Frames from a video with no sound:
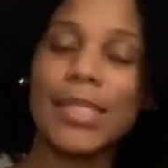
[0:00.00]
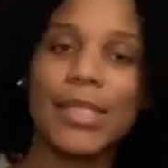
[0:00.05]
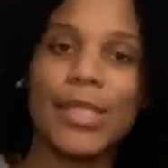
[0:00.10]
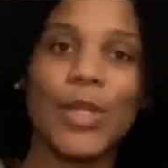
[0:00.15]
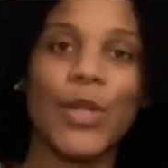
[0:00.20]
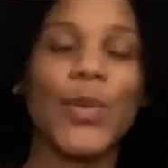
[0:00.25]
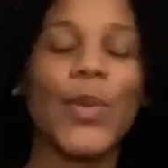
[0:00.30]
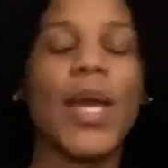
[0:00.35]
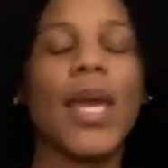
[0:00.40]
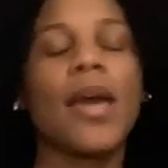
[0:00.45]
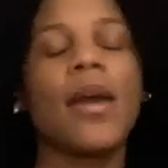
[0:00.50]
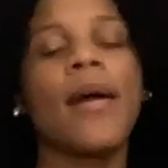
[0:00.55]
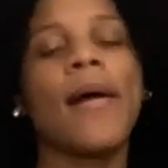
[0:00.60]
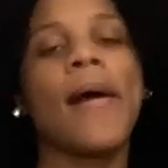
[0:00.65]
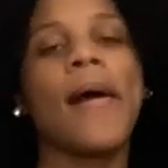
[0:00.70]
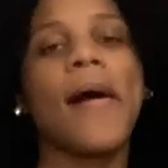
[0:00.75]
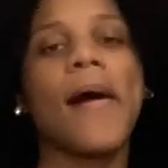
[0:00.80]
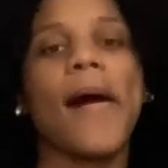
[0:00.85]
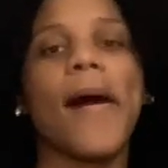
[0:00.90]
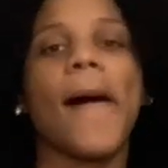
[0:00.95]
So
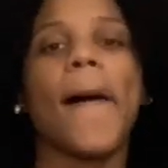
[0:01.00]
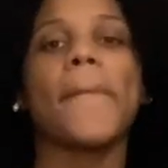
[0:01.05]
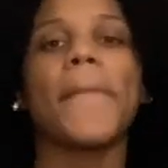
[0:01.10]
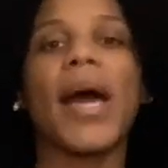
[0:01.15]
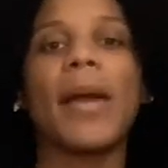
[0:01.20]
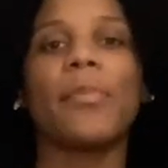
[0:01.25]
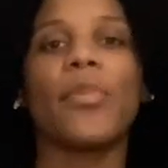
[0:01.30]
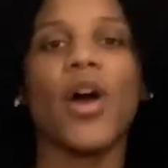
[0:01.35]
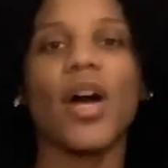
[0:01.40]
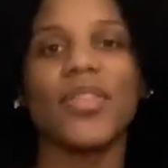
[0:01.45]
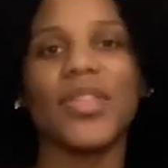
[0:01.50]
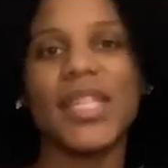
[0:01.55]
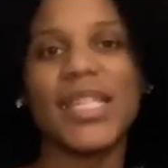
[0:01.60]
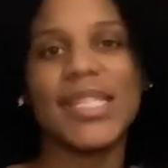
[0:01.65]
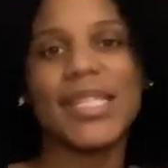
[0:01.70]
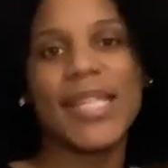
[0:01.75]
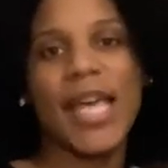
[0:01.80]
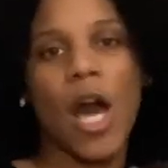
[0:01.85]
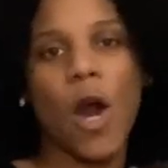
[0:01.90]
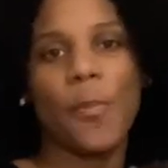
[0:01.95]
I bought this
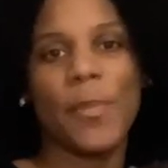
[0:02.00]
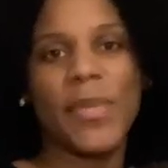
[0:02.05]
to help